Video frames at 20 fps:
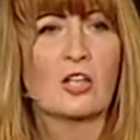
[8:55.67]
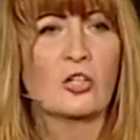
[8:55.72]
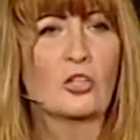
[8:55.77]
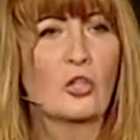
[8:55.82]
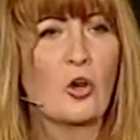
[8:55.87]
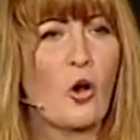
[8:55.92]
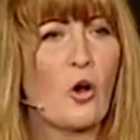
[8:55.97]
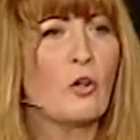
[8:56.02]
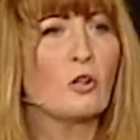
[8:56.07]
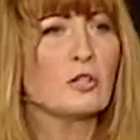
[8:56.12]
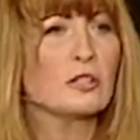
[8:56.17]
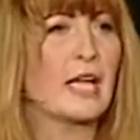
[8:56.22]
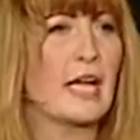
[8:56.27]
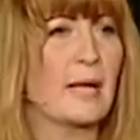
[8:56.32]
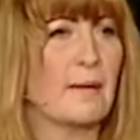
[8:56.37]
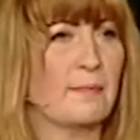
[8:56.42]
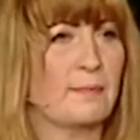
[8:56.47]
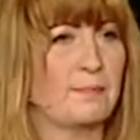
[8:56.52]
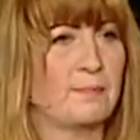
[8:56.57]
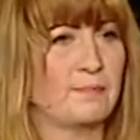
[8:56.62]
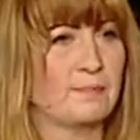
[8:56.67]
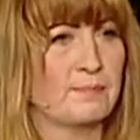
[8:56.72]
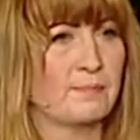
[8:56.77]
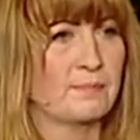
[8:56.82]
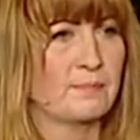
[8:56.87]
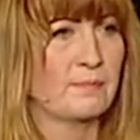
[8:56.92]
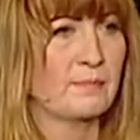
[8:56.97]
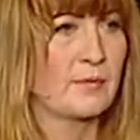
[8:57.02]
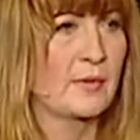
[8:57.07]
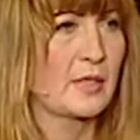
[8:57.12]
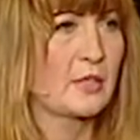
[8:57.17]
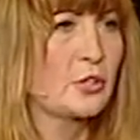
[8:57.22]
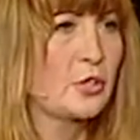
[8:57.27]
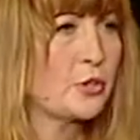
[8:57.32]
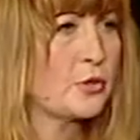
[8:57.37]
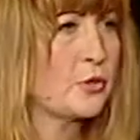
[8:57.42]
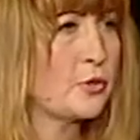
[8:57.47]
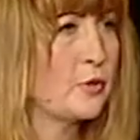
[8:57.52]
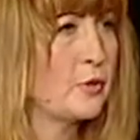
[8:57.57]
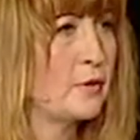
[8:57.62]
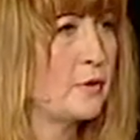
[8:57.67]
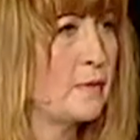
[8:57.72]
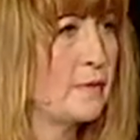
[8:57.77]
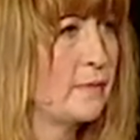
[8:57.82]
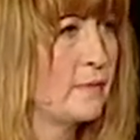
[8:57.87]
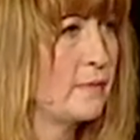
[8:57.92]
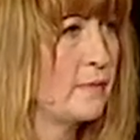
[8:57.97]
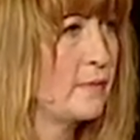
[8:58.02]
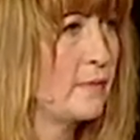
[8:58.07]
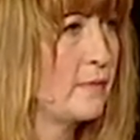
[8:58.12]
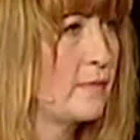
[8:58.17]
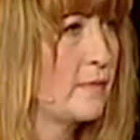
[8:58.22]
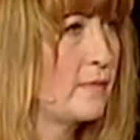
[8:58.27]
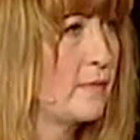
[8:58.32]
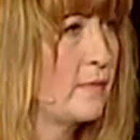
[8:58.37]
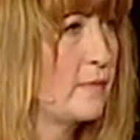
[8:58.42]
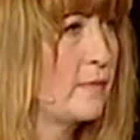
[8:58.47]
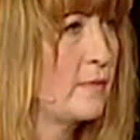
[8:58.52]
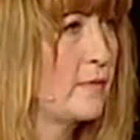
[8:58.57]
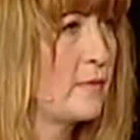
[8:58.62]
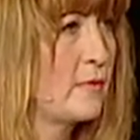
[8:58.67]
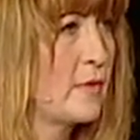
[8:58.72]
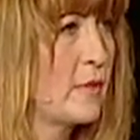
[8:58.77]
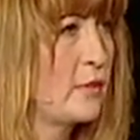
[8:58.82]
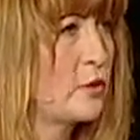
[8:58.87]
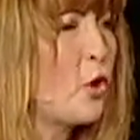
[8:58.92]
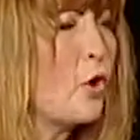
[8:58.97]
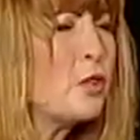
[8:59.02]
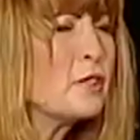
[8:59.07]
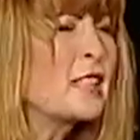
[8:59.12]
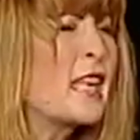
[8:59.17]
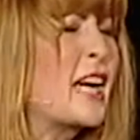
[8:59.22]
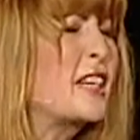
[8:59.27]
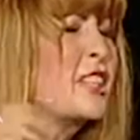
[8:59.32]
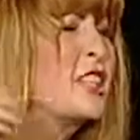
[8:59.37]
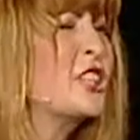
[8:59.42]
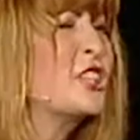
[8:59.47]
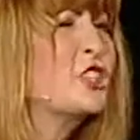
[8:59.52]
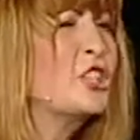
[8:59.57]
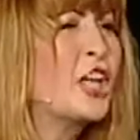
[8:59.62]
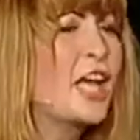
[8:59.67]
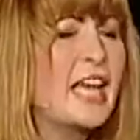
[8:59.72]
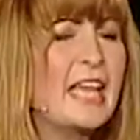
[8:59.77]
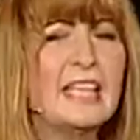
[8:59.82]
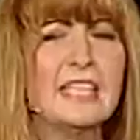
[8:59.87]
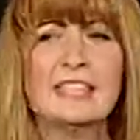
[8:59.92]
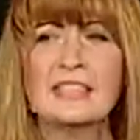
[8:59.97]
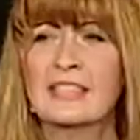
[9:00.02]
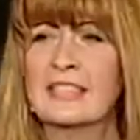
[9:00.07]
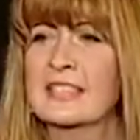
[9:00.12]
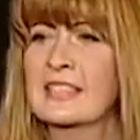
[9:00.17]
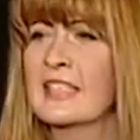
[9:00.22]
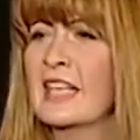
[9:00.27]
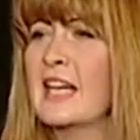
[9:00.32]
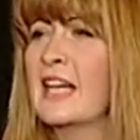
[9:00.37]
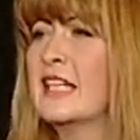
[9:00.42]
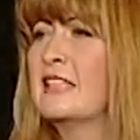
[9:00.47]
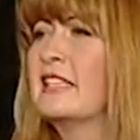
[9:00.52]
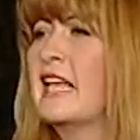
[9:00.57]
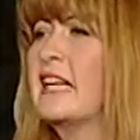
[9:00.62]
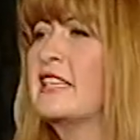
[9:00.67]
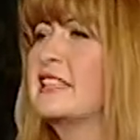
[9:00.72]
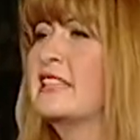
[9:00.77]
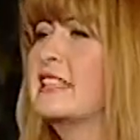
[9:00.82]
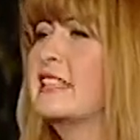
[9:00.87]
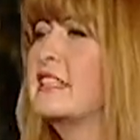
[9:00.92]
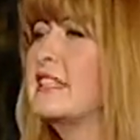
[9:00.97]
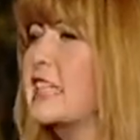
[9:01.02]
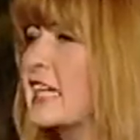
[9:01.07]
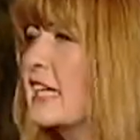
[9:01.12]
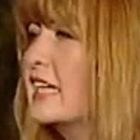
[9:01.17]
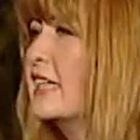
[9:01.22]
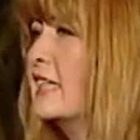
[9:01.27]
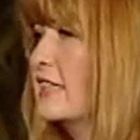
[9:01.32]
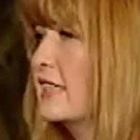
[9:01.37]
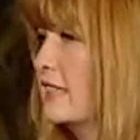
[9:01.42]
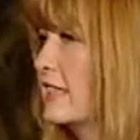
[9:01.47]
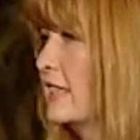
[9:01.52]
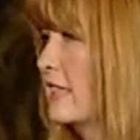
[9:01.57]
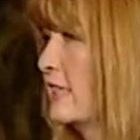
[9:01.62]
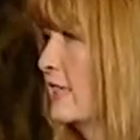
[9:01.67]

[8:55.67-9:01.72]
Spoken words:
called them to do. Those are the chains that still